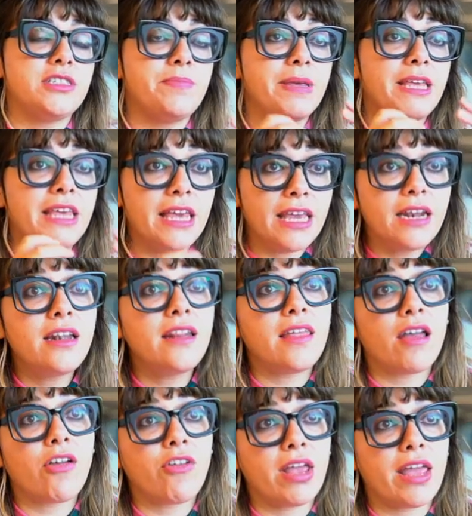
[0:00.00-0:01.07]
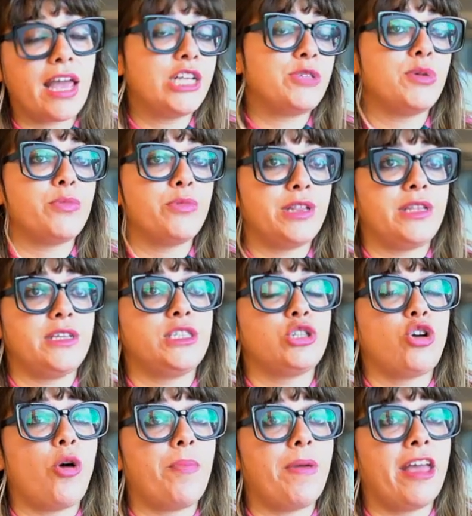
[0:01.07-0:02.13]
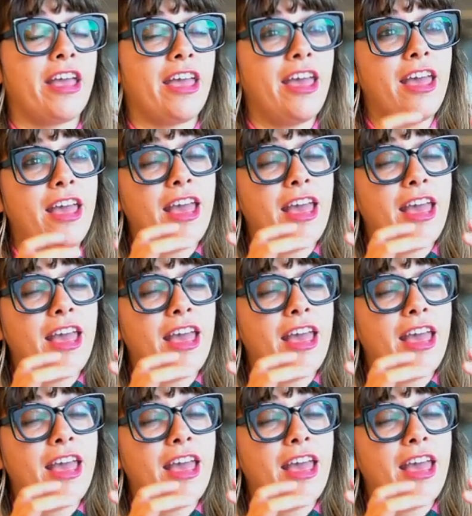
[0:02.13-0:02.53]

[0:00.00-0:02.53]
to begin their engagement with this topic,